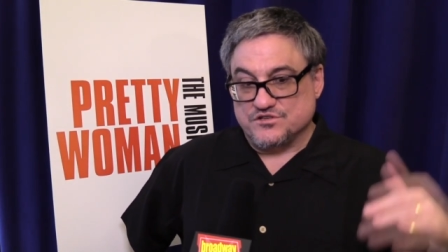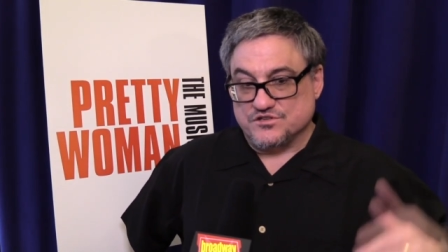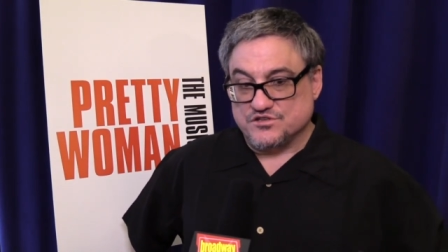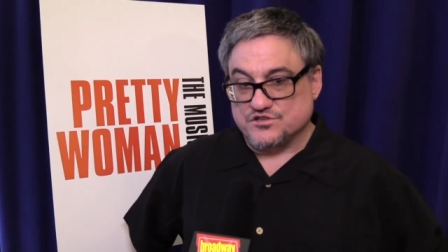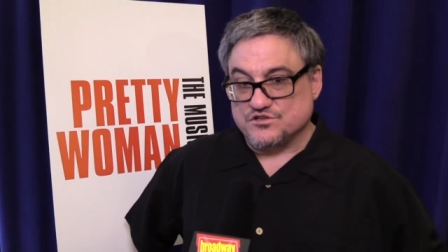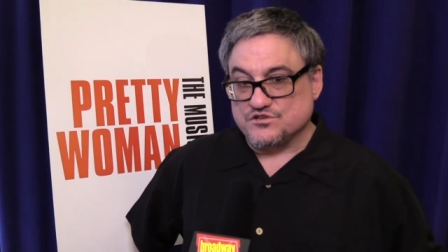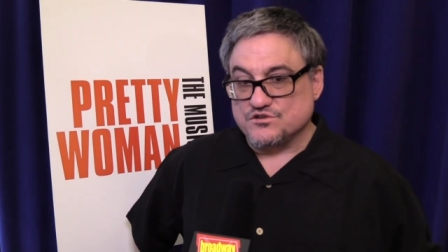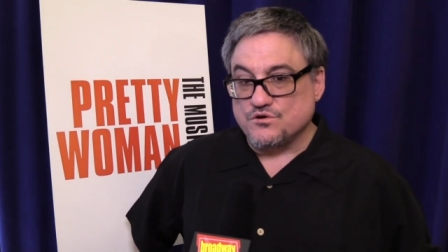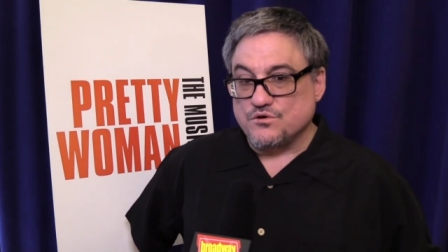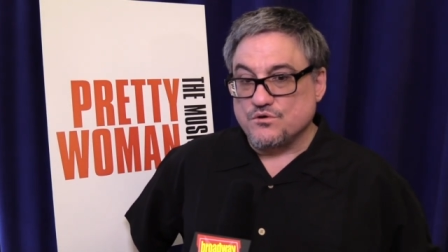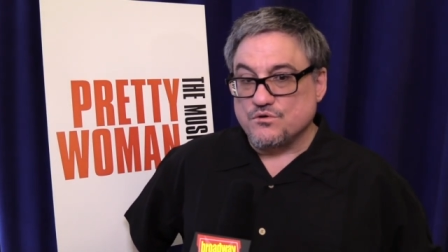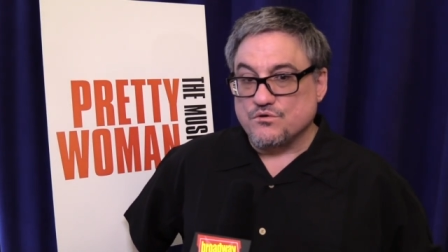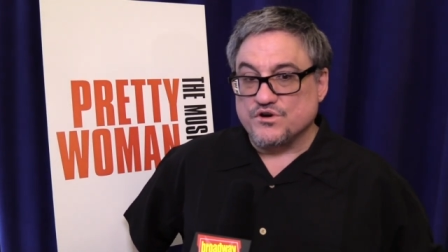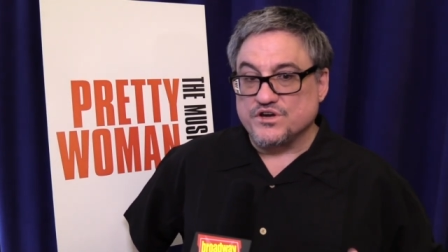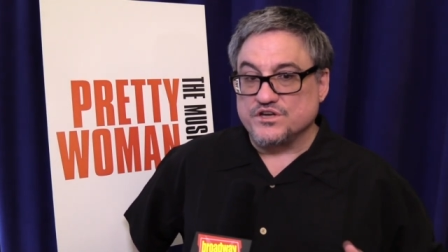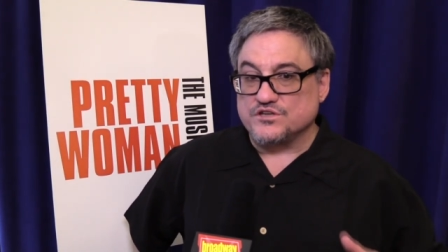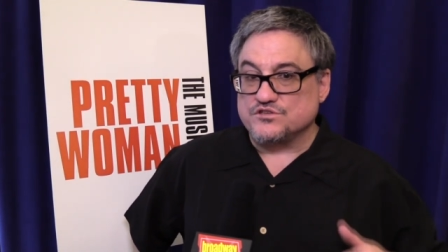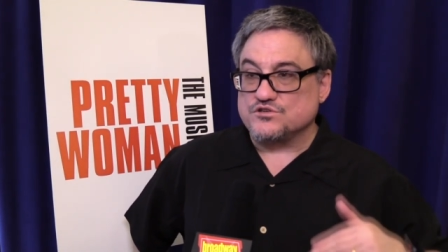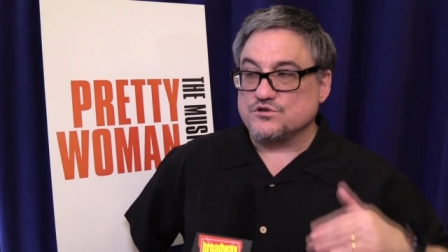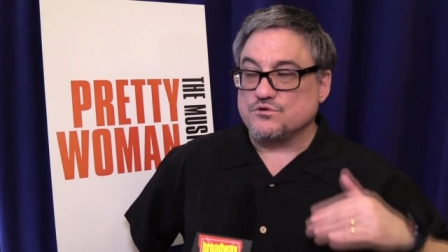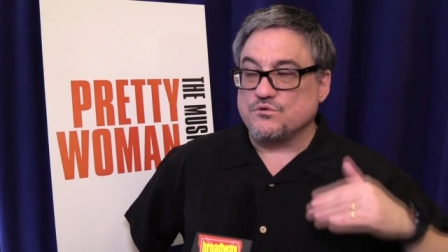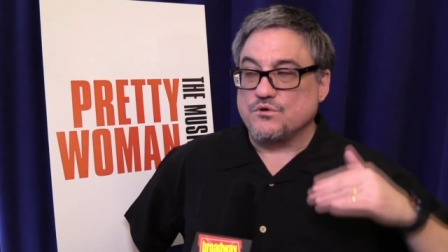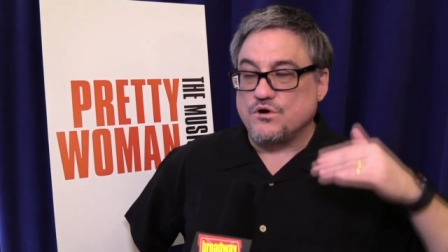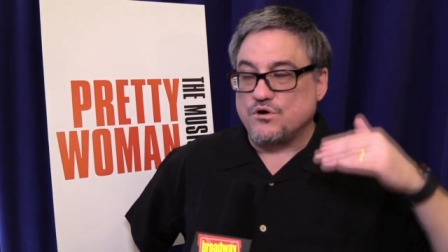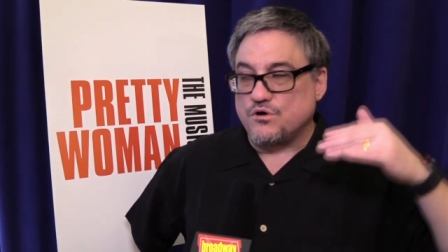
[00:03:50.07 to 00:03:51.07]
the story
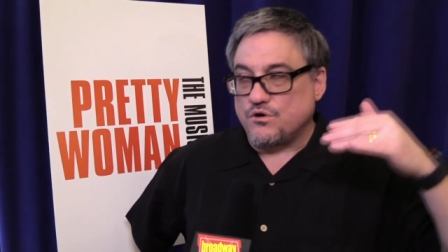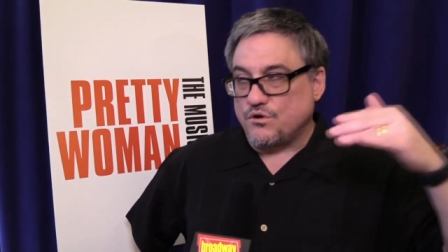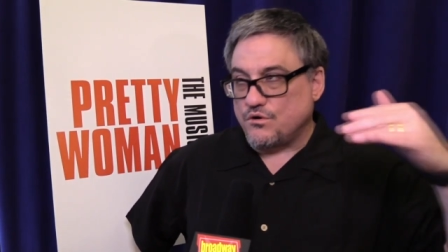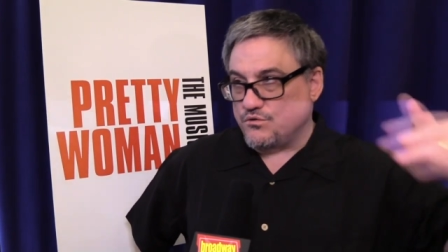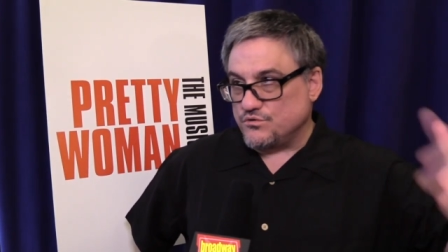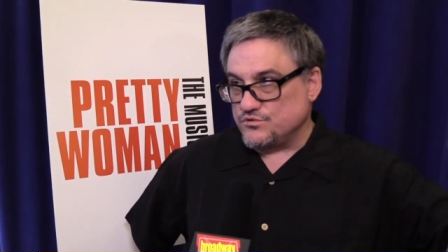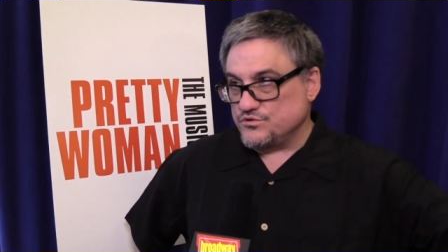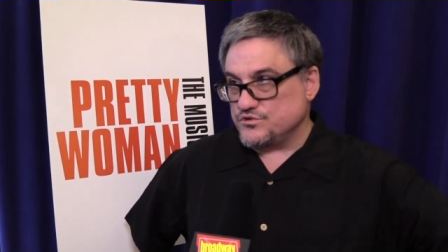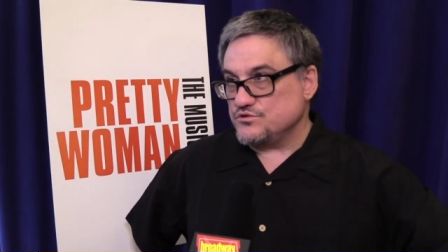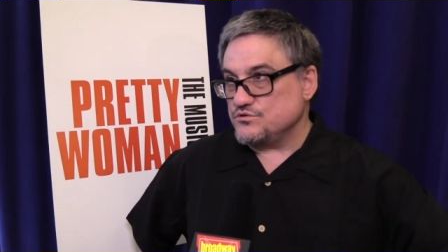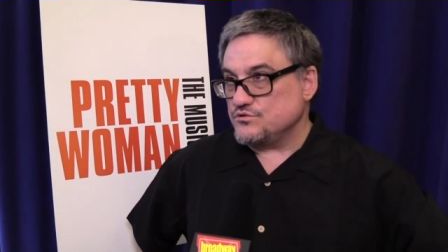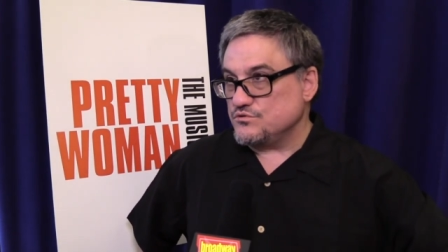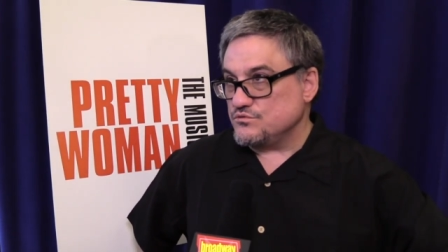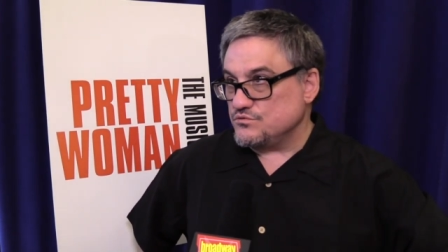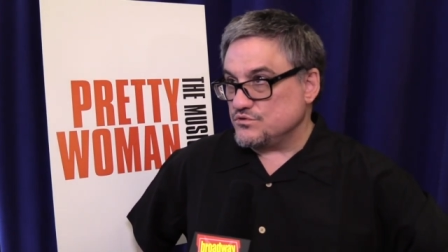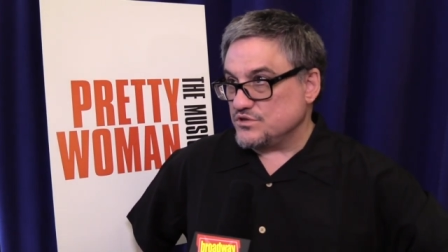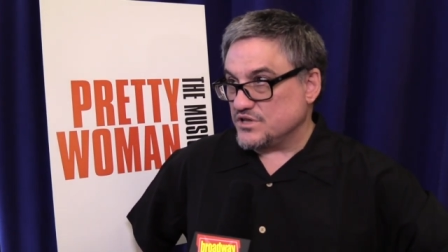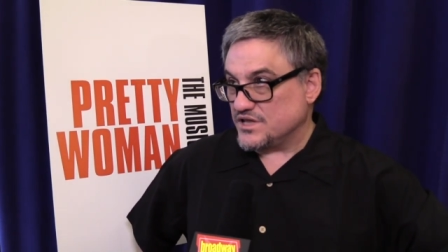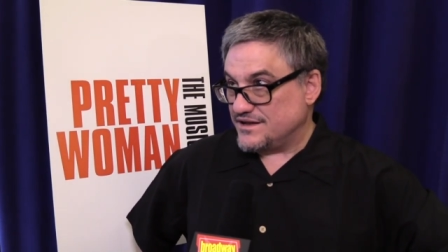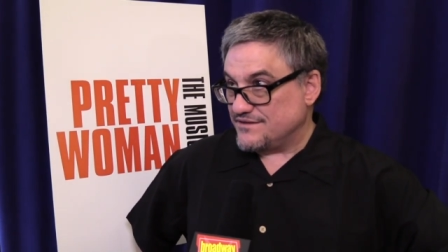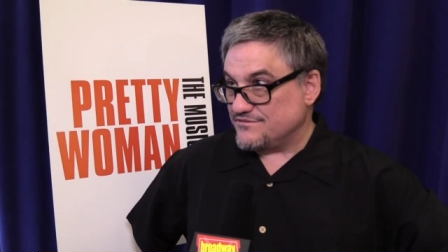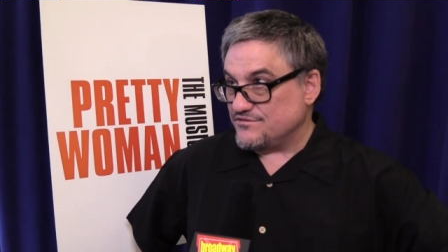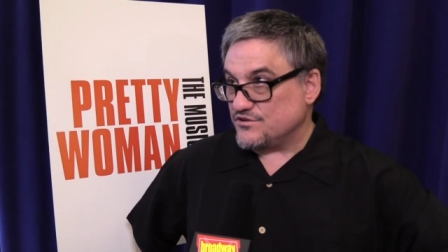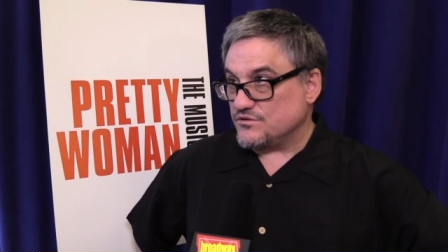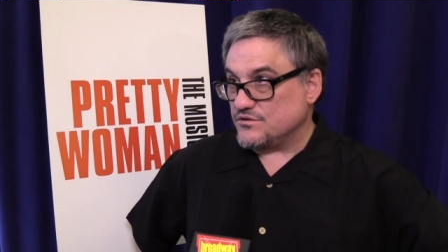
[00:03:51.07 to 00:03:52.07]
to a whole new
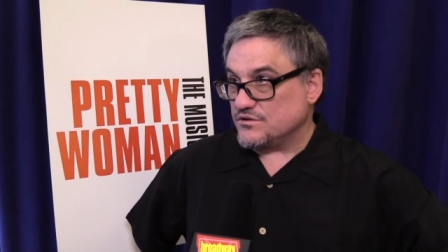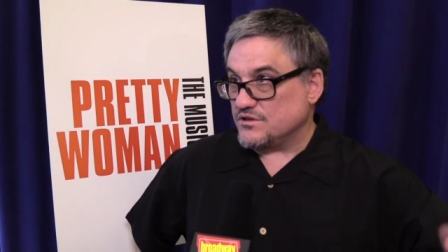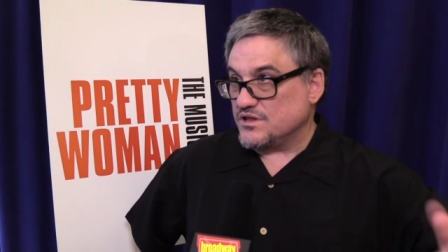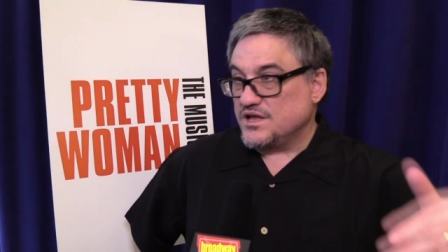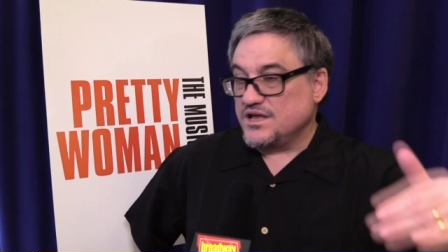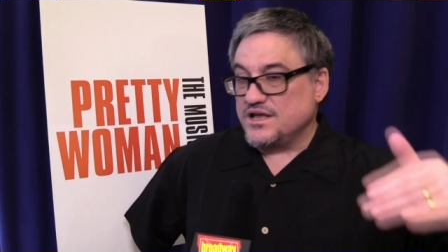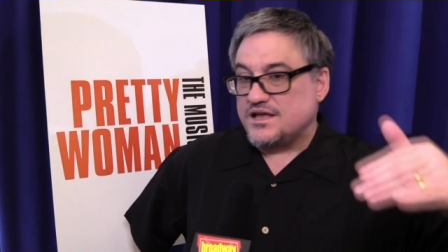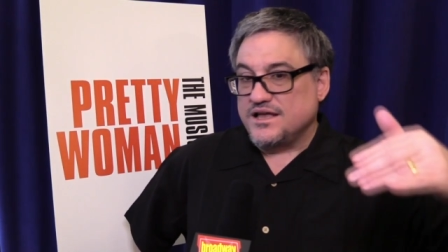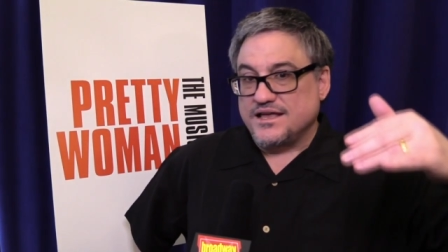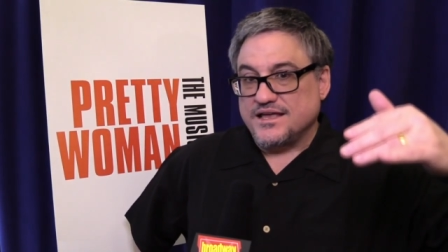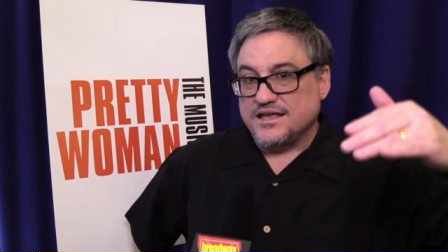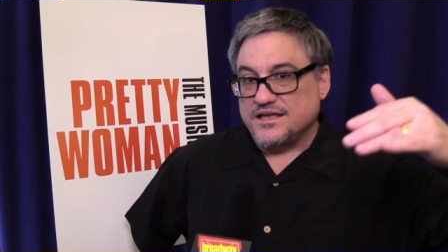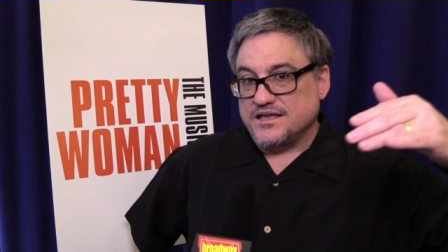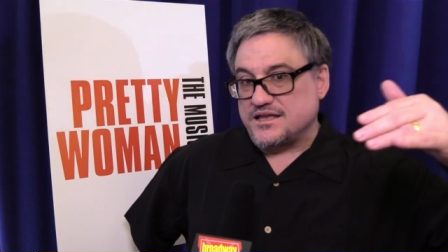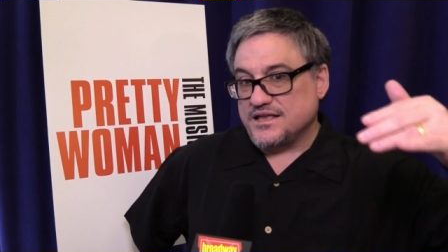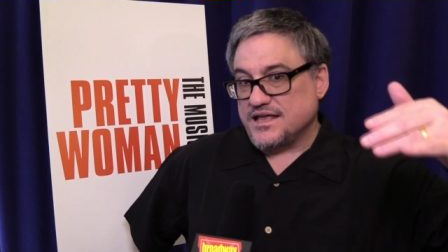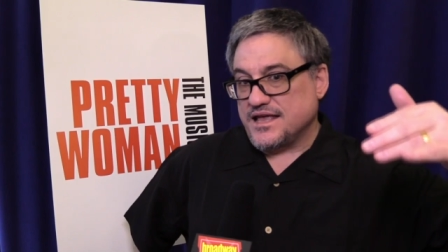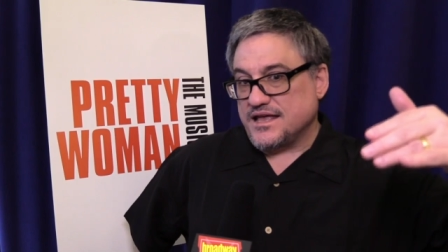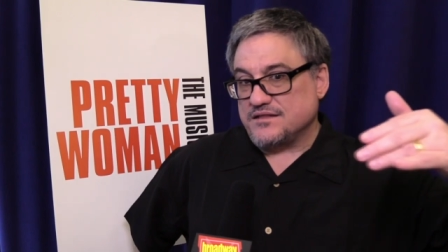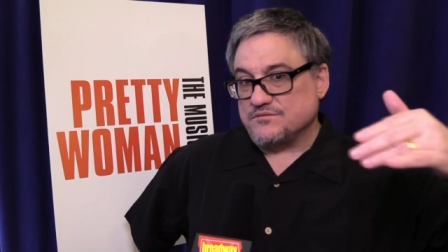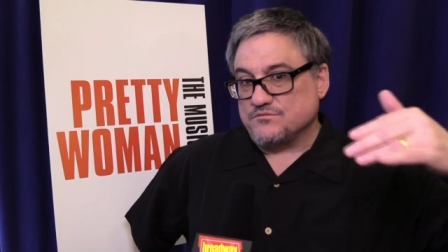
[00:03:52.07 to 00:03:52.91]
level and,